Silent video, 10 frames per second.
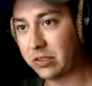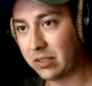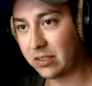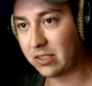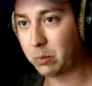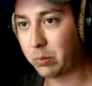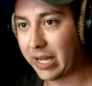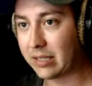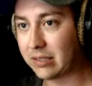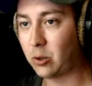the
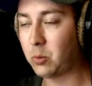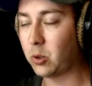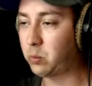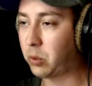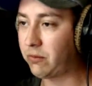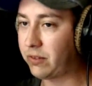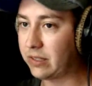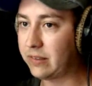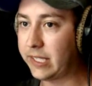space almost perfectly.